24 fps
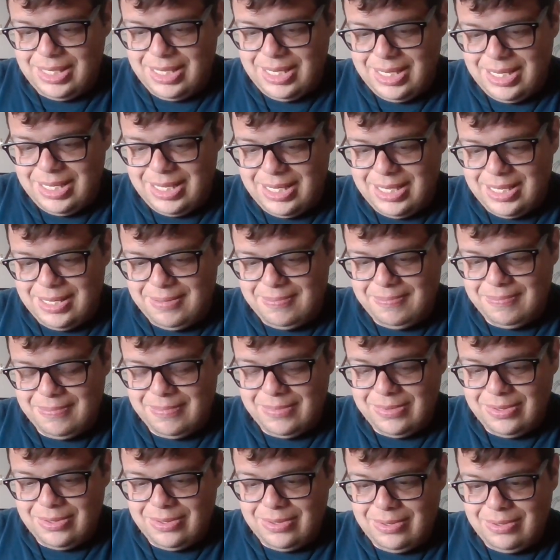Uh,
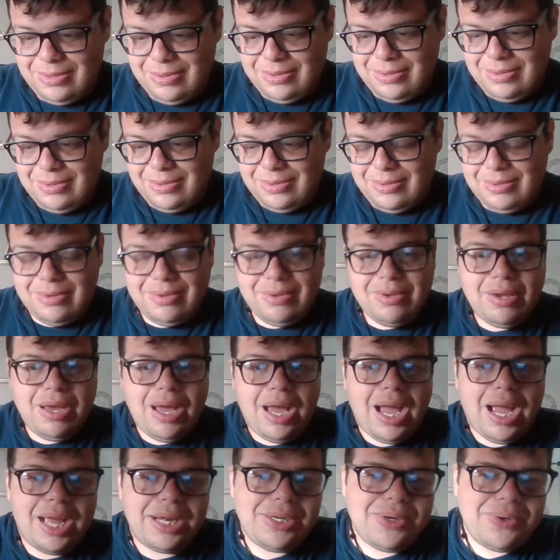
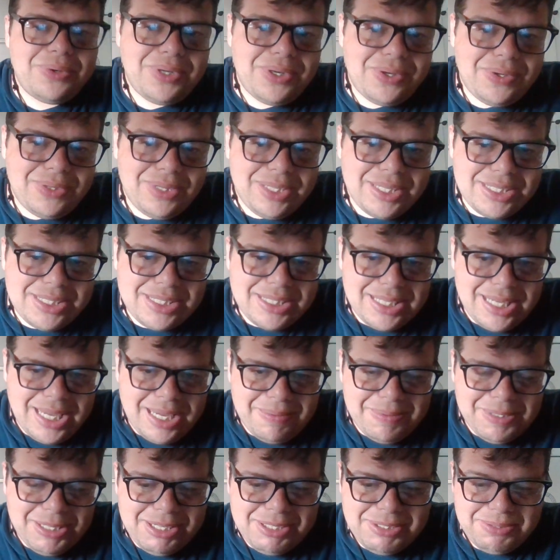I don't know this
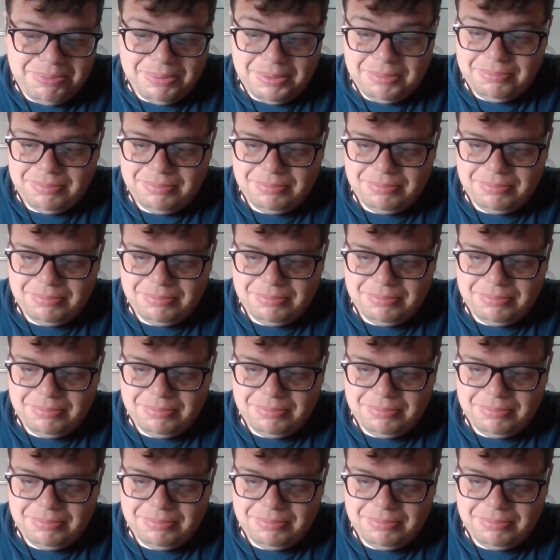name of this